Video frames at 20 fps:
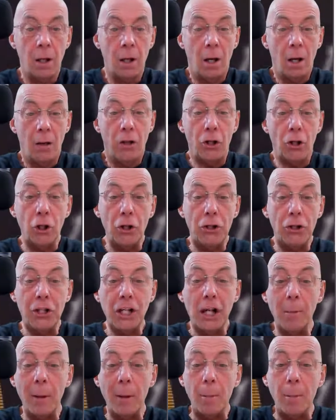the good thing
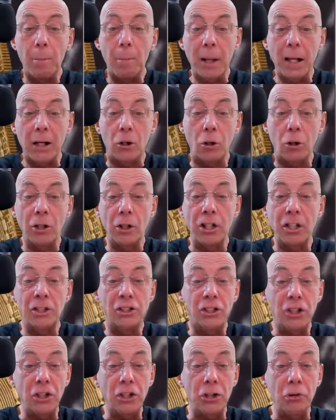about Bitcoin is
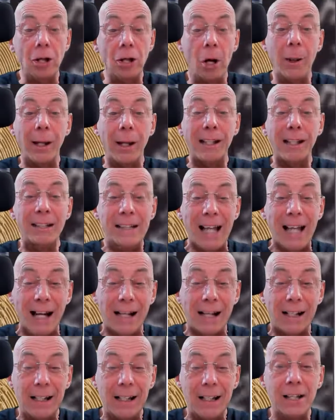that you know
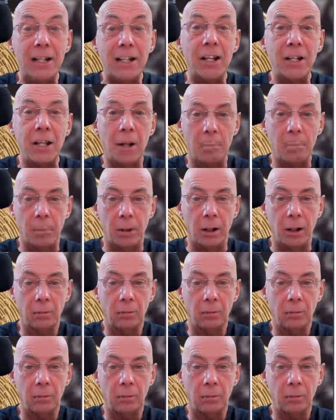exactly the number,